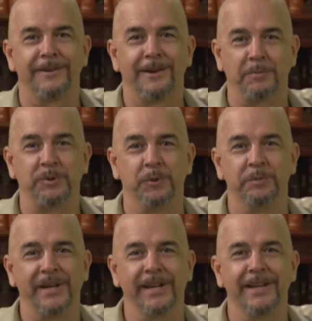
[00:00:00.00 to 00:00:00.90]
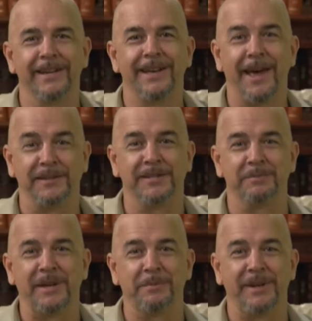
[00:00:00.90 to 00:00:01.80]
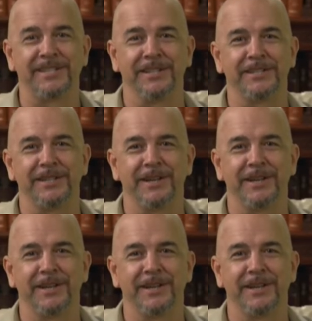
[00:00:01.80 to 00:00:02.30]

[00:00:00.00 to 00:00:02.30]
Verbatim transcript: I'm Sean Bindley and this is Meet the Ministers.